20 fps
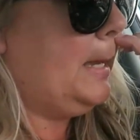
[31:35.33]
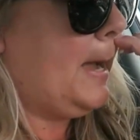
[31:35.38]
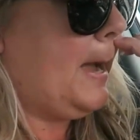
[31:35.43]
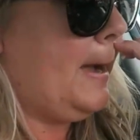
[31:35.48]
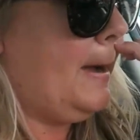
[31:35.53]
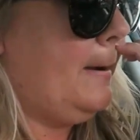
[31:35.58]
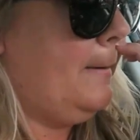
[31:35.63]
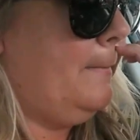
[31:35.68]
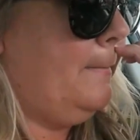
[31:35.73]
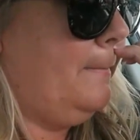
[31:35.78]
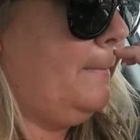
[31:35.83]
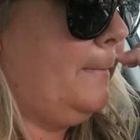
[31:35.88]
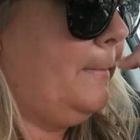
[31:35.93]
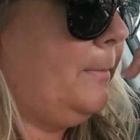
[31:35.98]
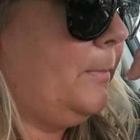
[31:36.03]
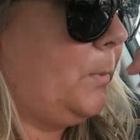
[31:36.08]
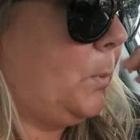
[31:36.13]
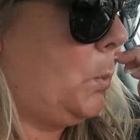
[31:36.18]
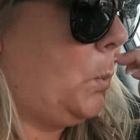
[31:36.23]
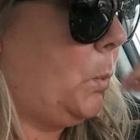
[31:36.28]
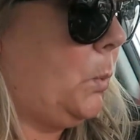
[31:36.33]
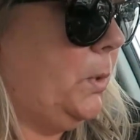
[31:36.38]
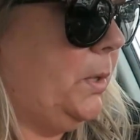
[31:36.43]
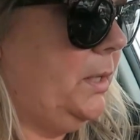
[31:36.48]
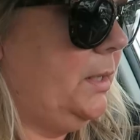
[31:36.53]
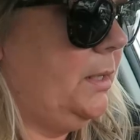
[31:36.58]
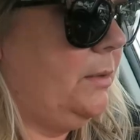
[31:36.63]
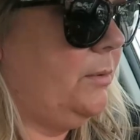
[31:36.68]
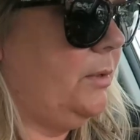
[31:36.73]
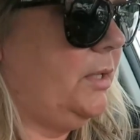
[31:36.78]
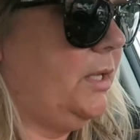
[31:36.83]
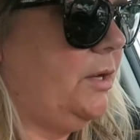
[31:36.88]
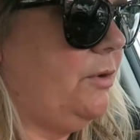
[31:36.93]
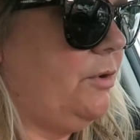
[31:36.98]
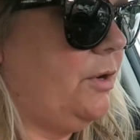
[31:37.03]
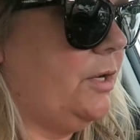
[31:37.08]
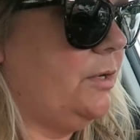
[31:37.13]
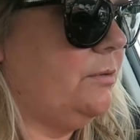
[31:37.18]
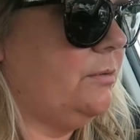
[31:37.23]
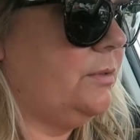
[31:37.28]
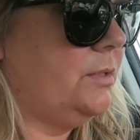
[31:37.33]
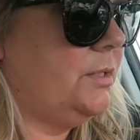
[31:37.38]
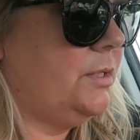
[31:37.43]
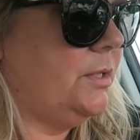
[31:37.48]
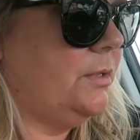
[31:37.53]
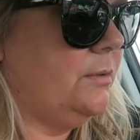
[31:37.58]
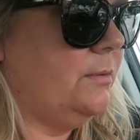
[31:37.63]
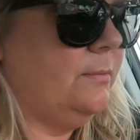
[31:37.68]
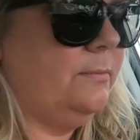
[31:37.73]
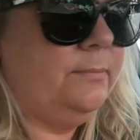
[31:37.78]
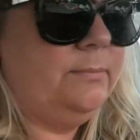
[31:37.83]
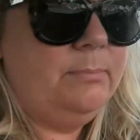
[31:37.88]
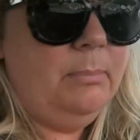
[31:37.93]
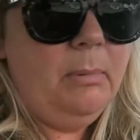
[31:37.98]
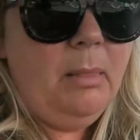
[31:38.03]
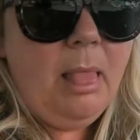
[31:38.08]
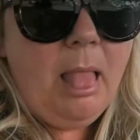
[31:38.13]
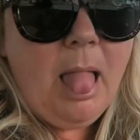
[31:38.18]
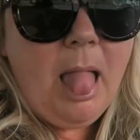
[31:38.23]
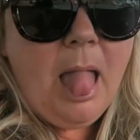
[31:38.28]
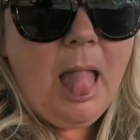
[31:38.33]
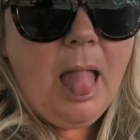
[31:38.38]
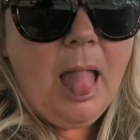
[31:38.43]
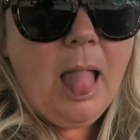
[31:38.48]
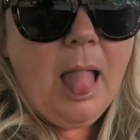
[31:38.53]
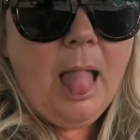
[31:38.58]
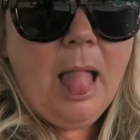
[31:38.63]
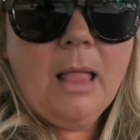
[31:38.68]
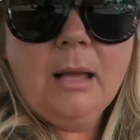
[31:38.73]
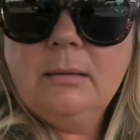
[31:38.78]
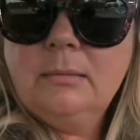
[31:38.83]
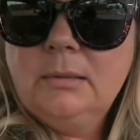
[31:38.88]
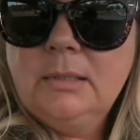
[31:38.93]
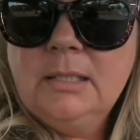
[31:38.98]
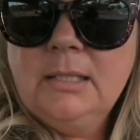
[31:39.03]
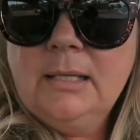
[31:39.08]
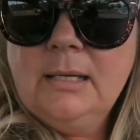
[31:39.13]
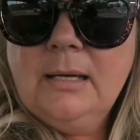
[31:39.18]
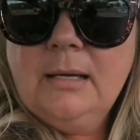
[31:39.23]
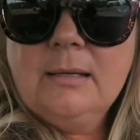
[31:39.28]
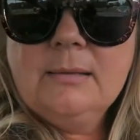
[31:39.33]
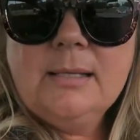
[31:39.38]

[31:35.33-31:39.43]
Um, really, really gross. So, bleh.